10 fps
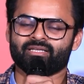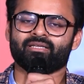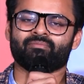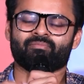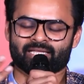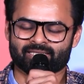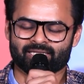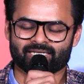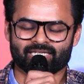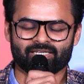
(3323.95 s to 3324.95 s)
Me
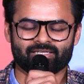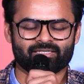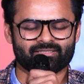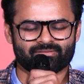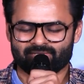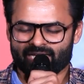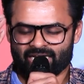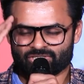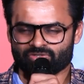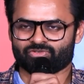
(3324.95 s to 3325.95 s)
andar ki
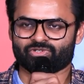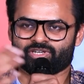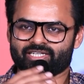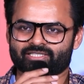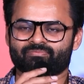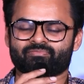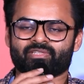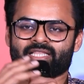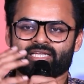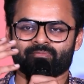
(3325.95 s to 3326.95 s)
hats off to you guys.
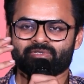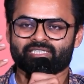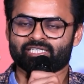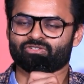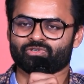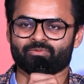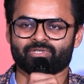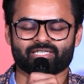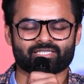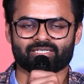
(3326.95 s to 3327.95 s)
Me sense of humor
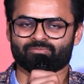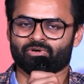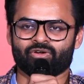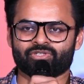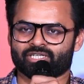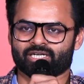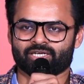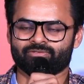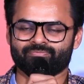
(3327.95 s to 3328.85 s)
kasla mall vishal kao.